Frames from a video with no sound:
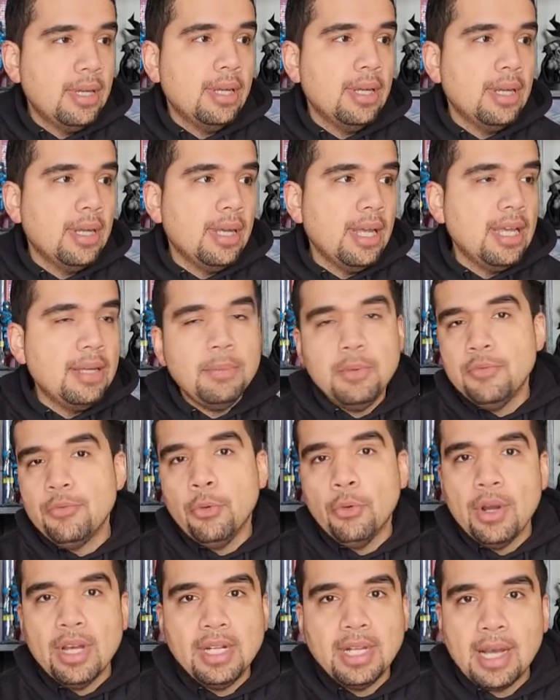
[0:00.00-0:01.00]
and
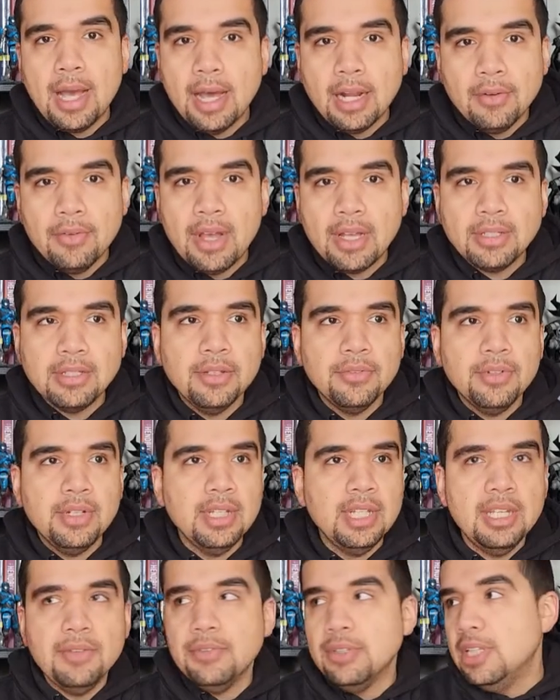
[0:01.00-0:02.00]
before any kind of activity,
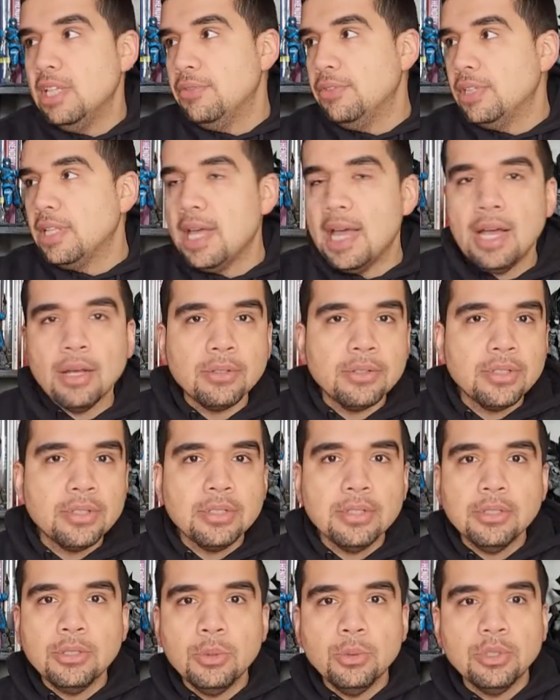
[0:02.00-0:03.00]
even leaving the house.
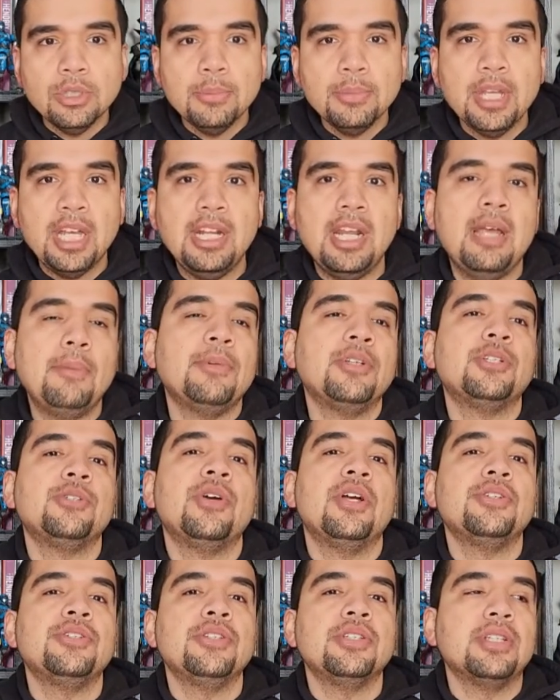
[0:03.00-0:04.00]
Do some dynamic
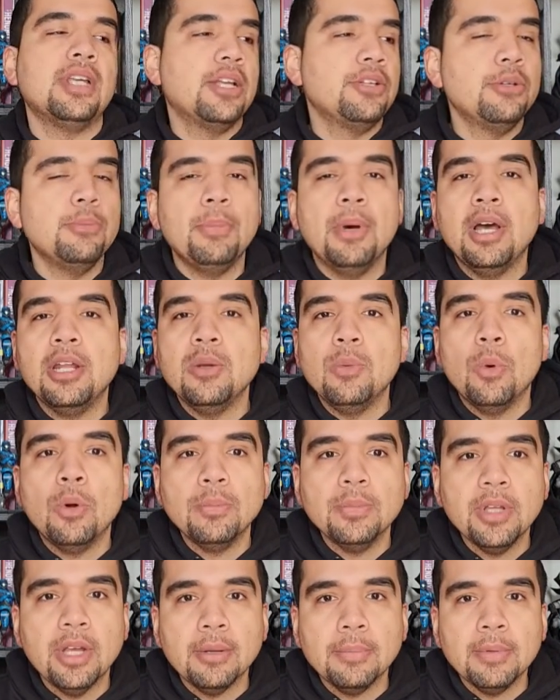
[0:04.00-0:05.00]
stretches, get your body
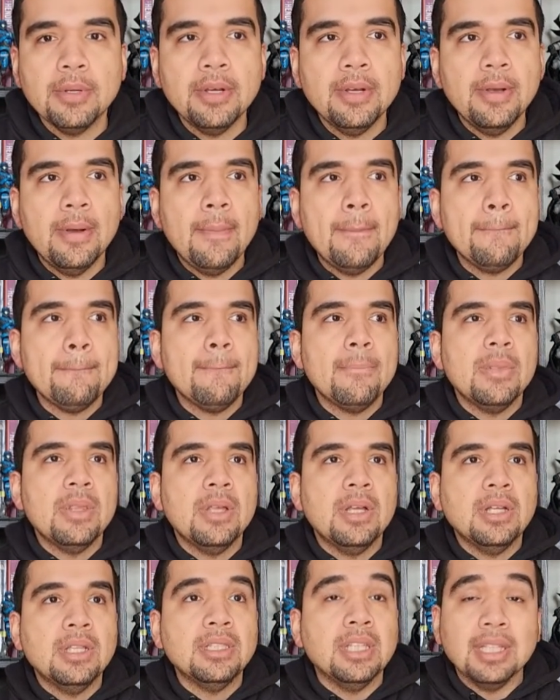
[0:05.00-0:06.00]
warmed up.
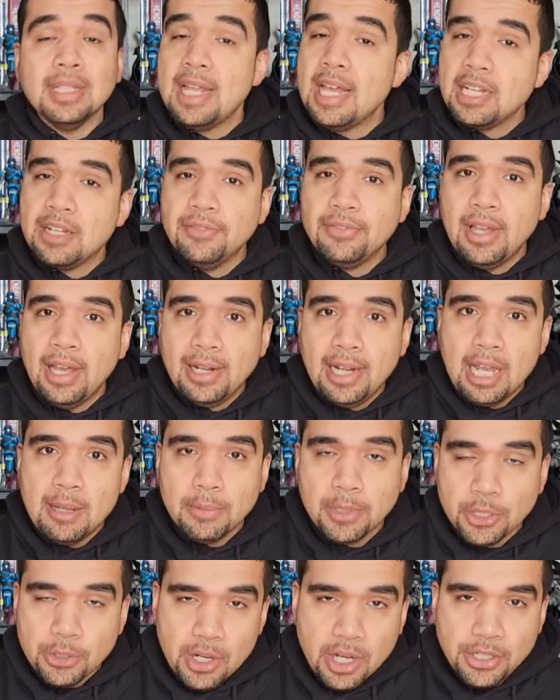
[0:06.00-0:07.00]
The lack of dynamic
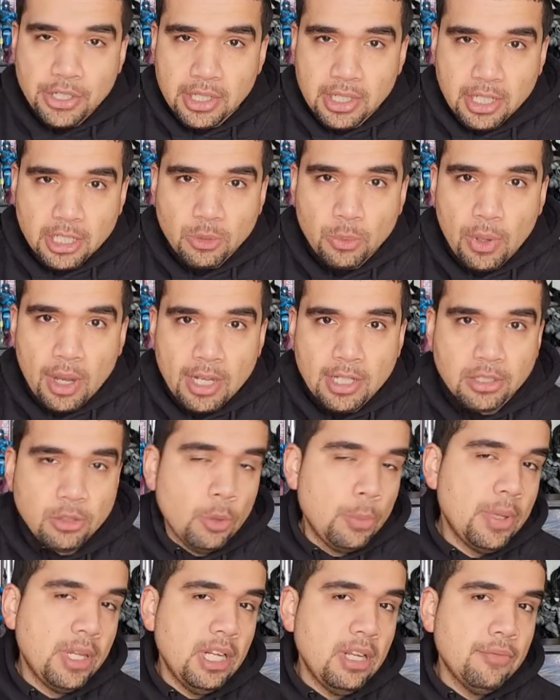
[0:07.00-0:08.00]
stretching is why so
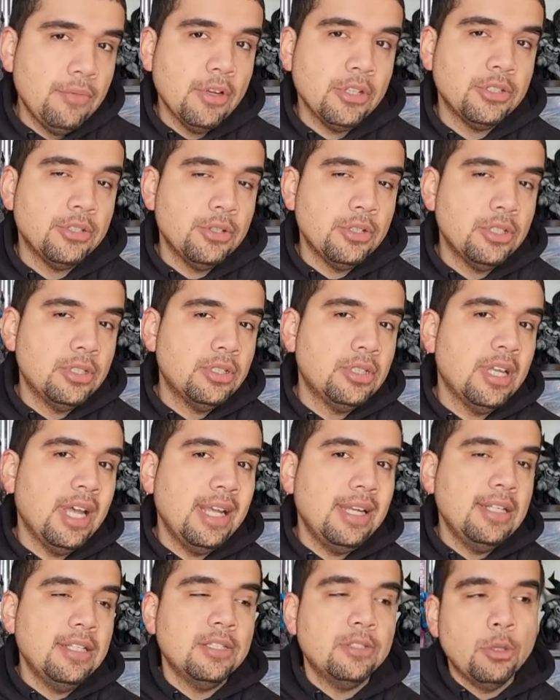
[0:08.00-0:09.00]
many of us are
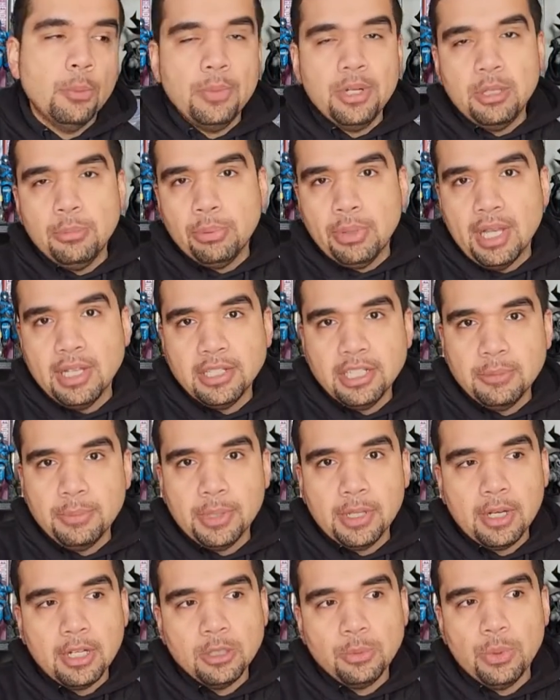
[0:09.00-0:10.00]
tight in so many places,
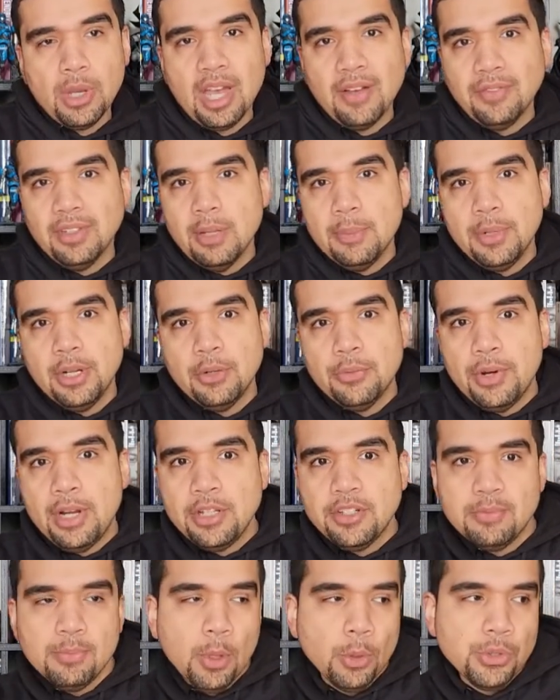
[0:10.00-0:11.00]
because we have limited range
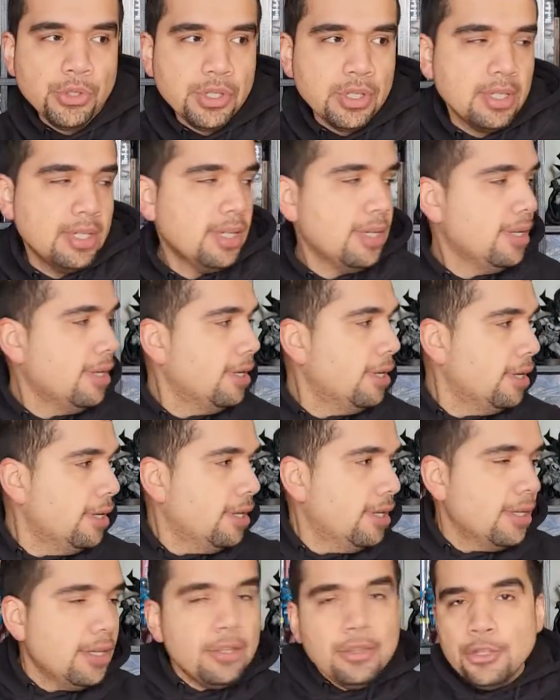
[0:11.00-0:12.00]
of motion.
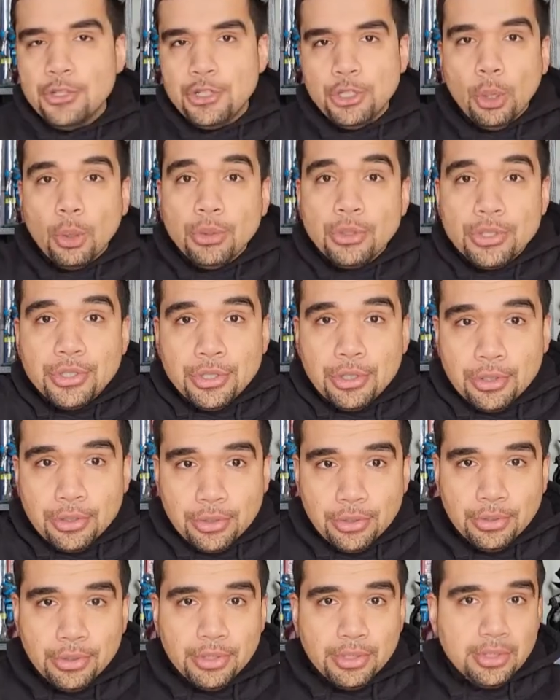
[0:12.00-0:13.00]
The shoulder
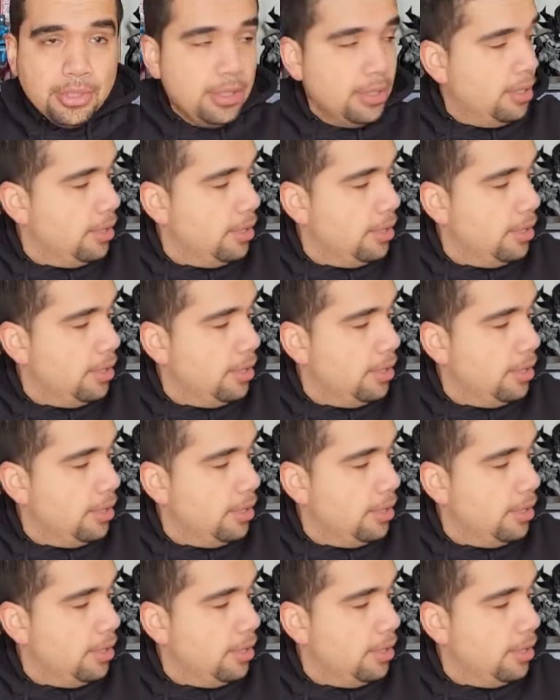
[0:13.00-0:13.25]
circles,